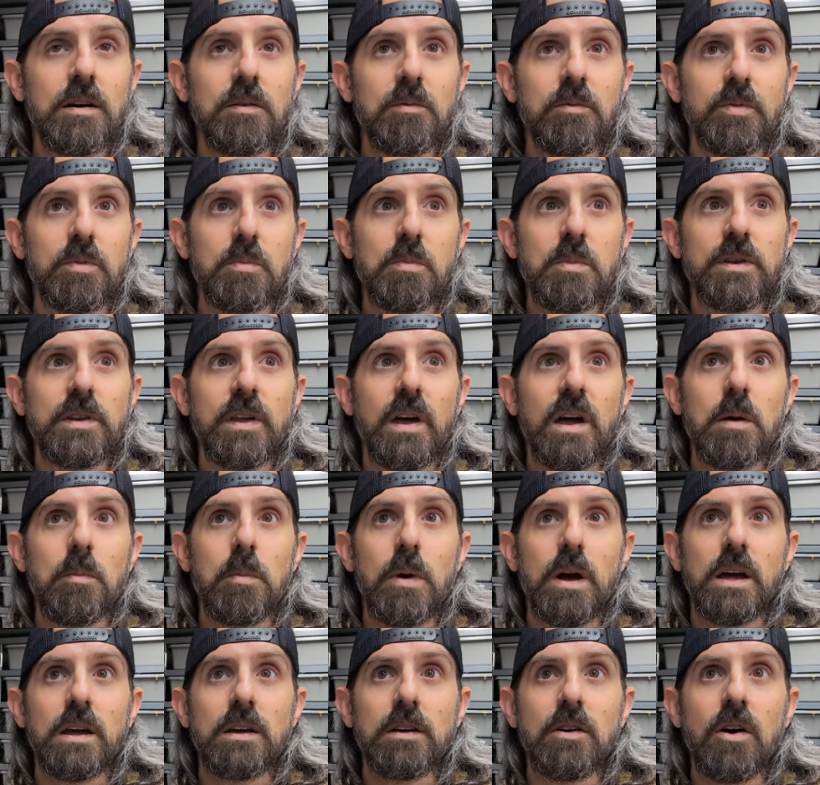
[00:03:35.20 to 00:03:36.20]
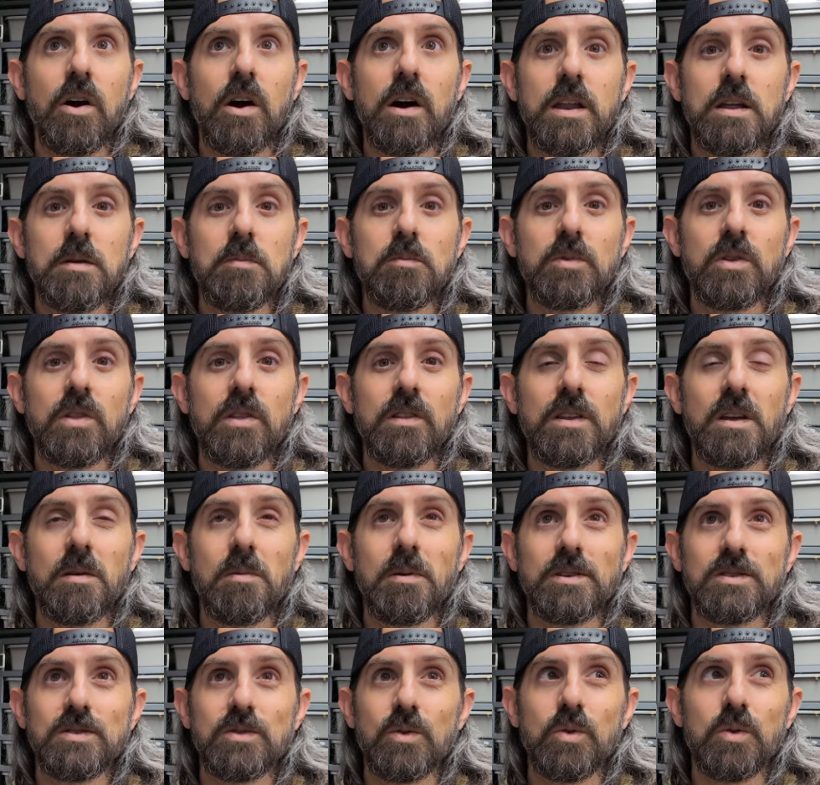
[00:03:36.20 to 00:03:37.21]
from the time I got him to the time
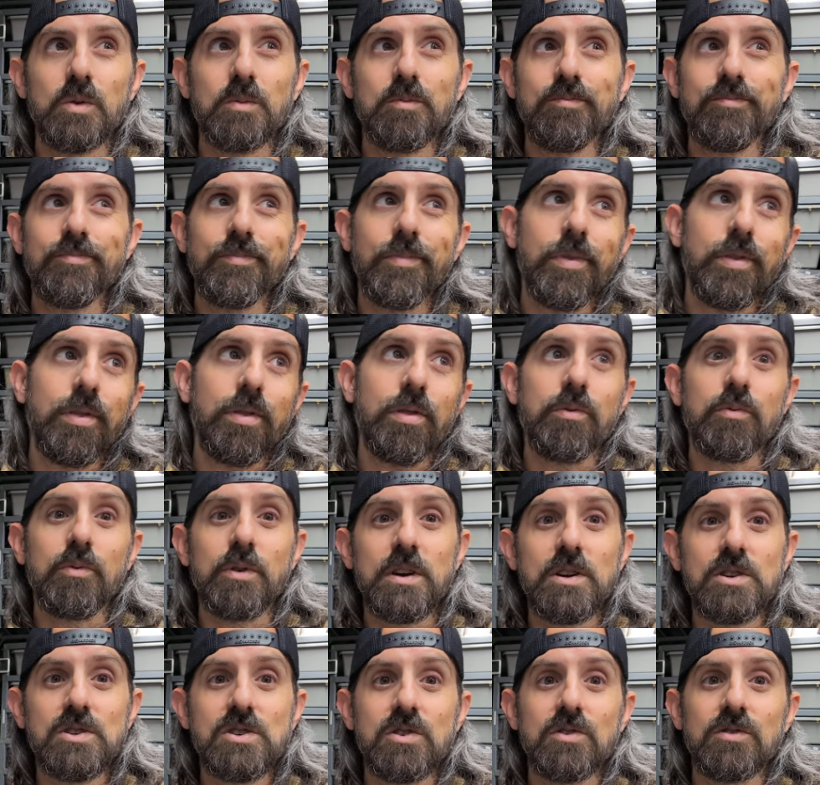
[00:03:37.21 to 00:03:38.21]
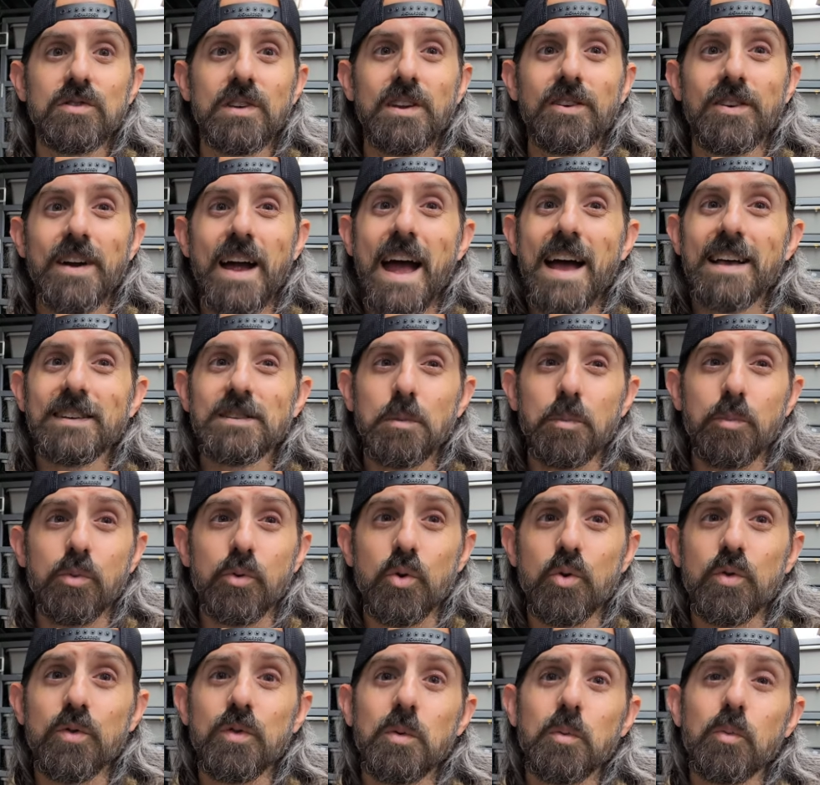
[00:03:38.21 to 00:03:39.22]
I sold him 3-ish years later as a
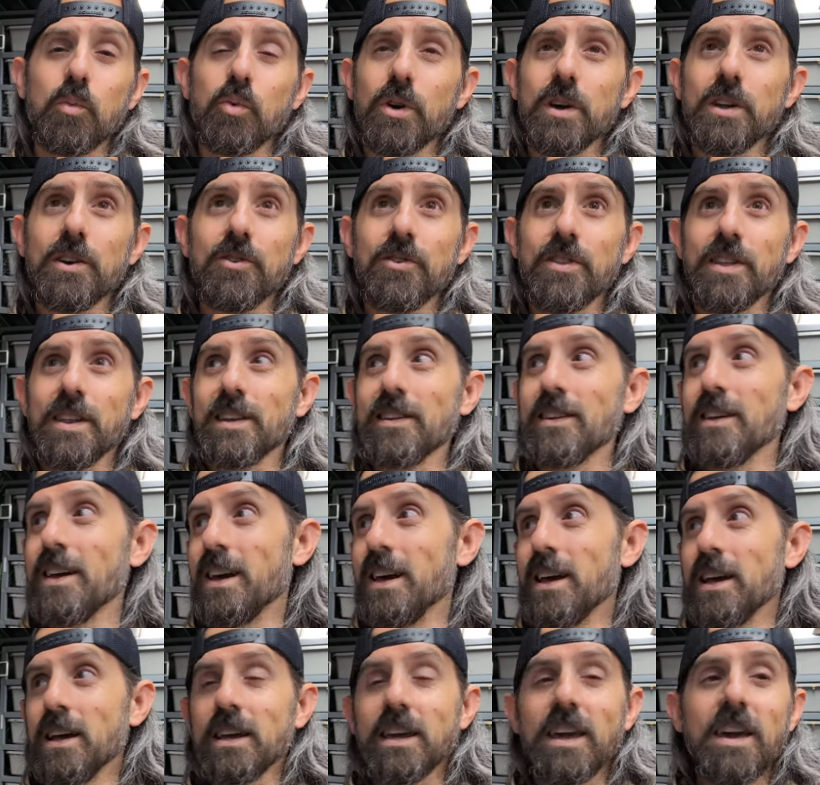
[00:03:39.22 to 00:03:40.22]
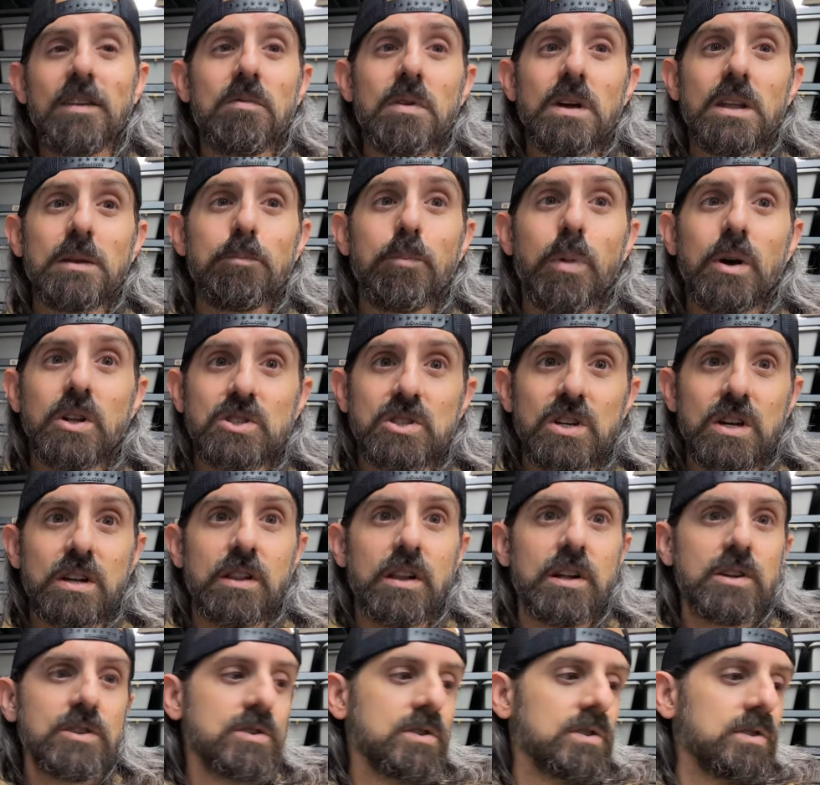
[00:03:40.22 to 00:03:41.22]
proven breeder that gave me a bunch of
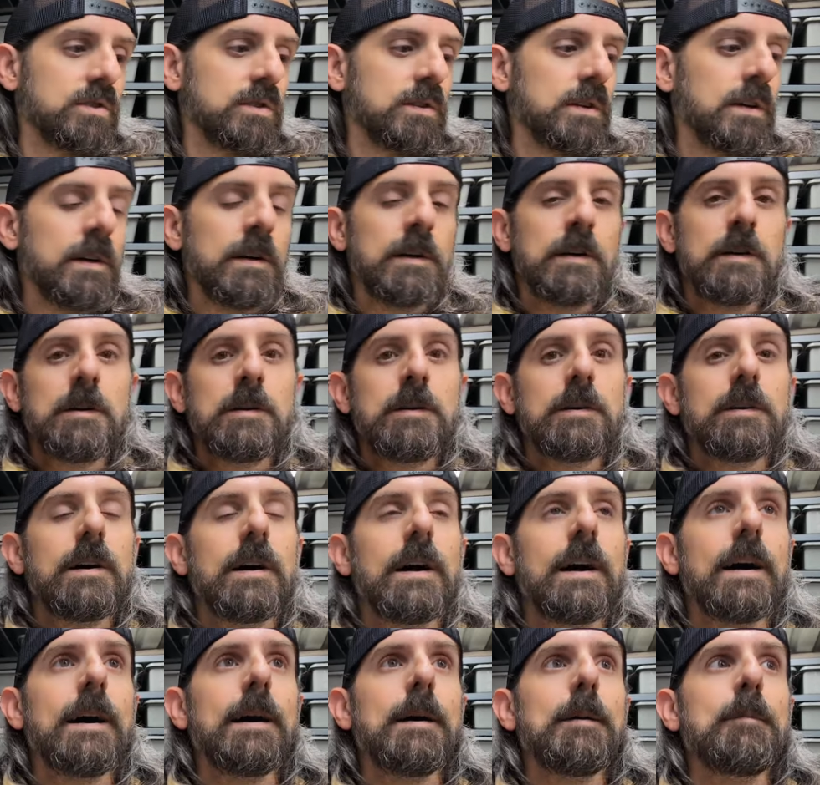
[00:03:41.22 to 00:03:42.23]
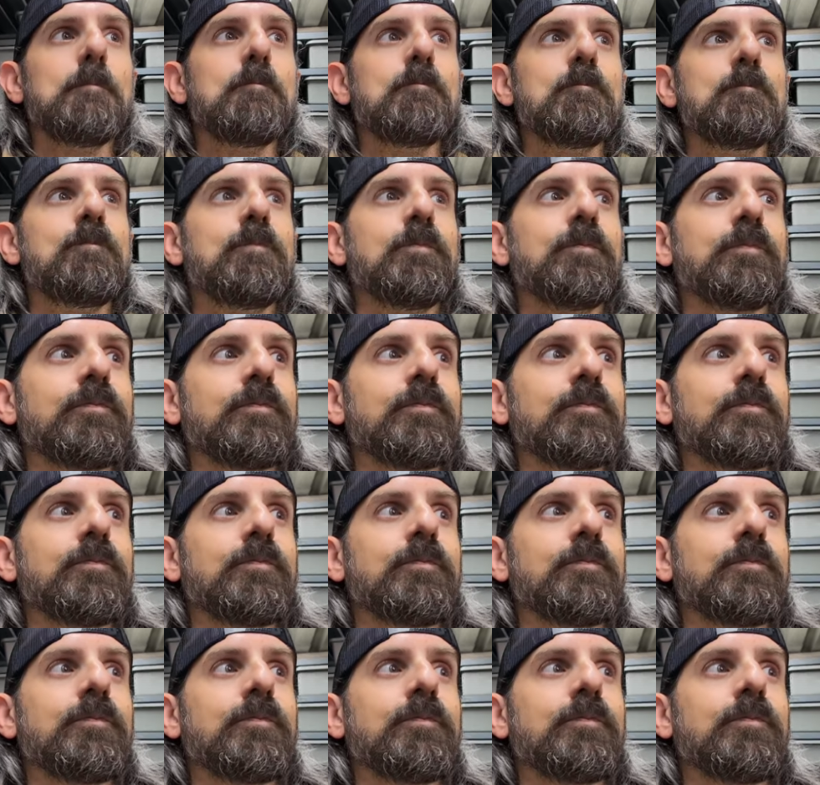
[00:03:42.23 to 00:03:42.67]
clutches. And